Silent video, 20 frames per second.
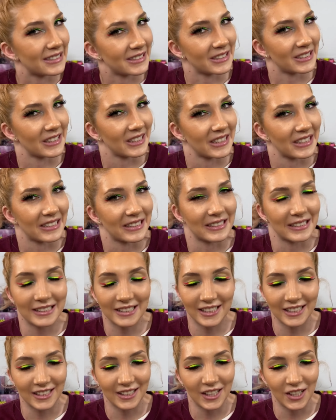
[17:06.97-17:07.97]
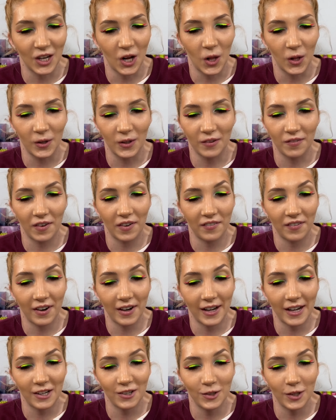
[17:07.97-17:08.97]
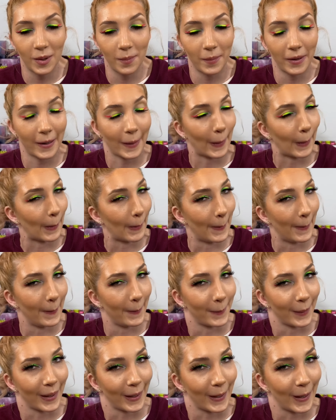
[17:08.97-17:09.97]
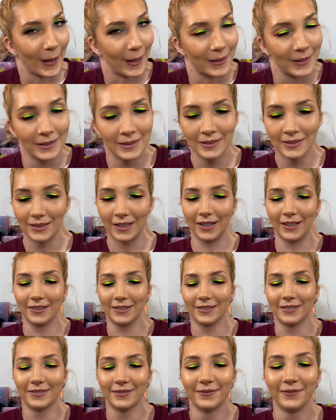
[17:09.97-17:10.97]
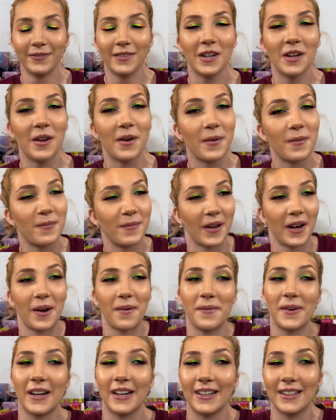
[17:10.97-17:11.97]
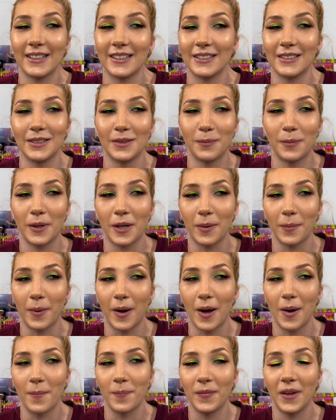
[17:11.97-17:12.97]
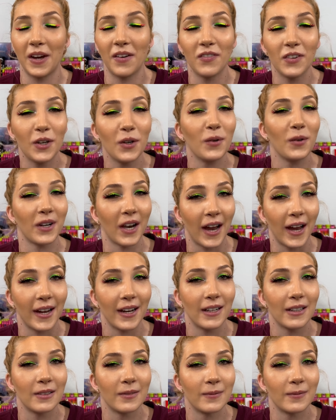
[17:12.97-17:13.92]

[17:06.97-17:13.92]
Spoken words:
geez, $60 for a foundation. I'm like, oh my god. But I mean, it is pretty bomb. If you like